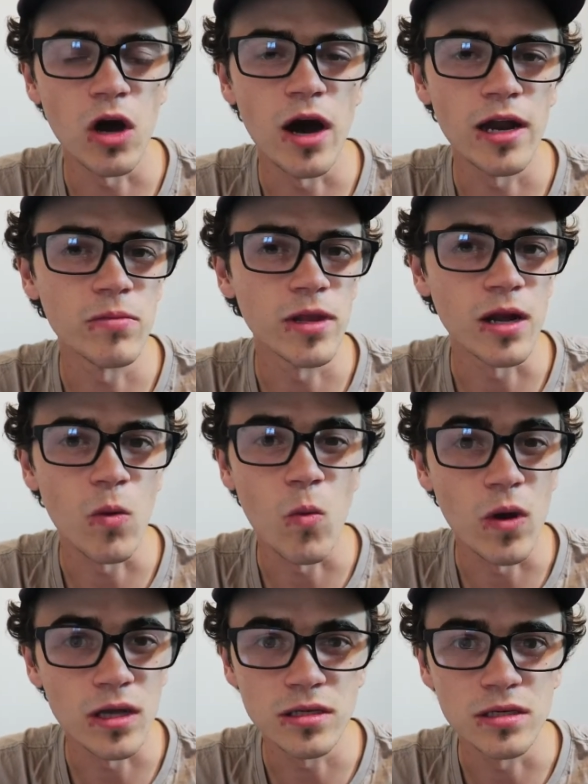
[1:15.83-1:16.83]
item like
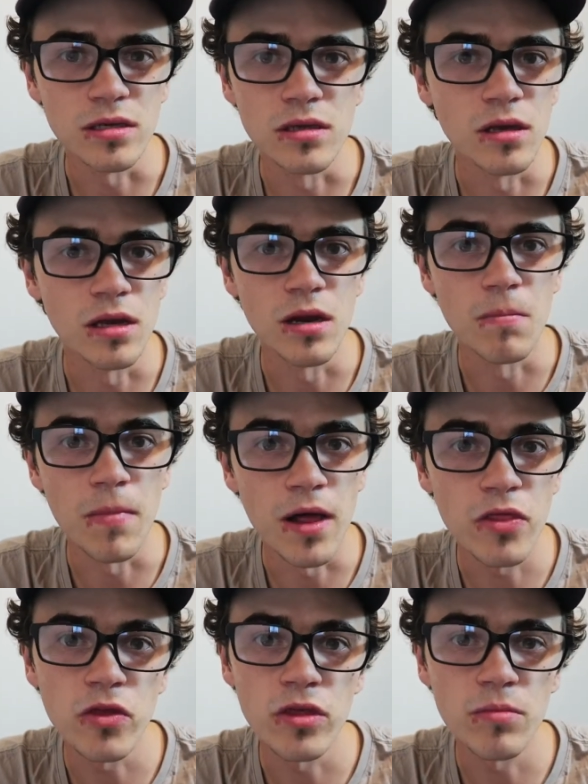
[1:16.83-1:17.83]
once in a
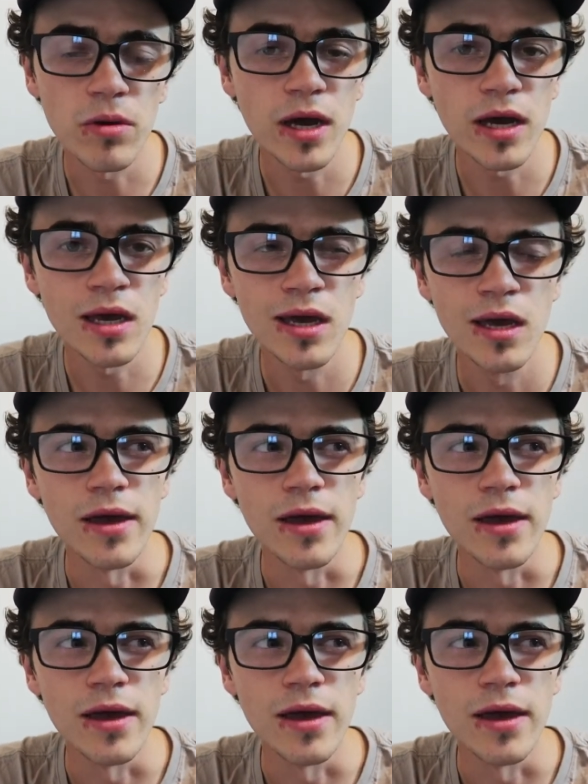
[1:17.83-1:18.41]
month on the bike,